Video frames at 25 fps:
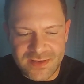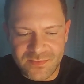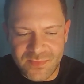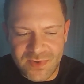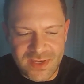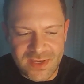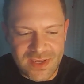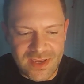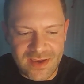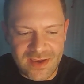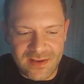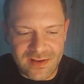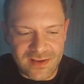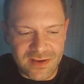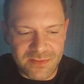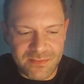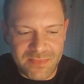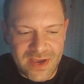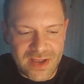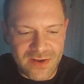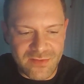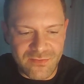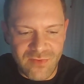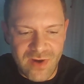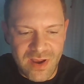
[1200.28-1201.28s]
we get like a
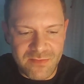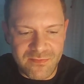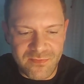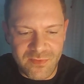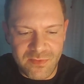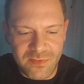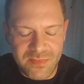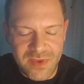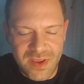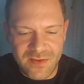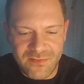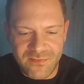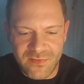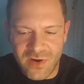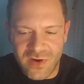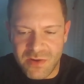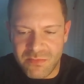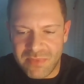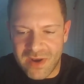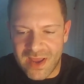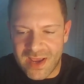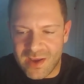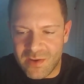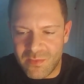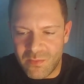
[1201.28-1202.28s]
bad rep for being very
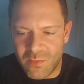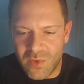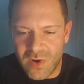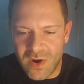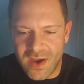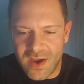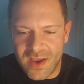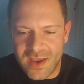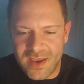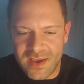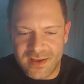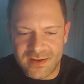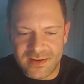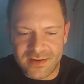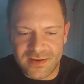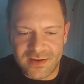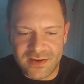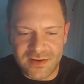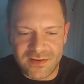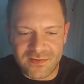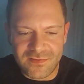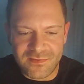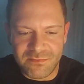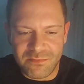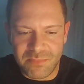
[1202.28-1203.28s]
black and white and
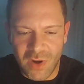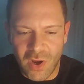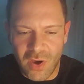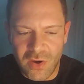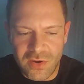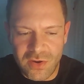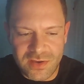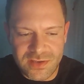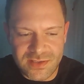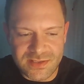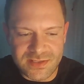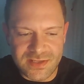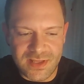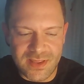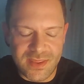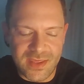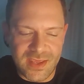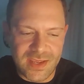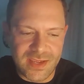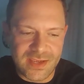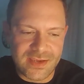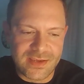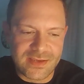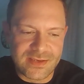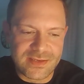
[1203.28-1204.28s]
kind of blockers to
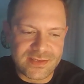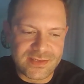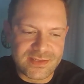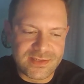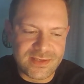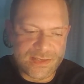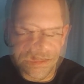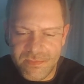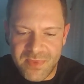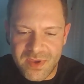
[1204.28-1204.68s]
things,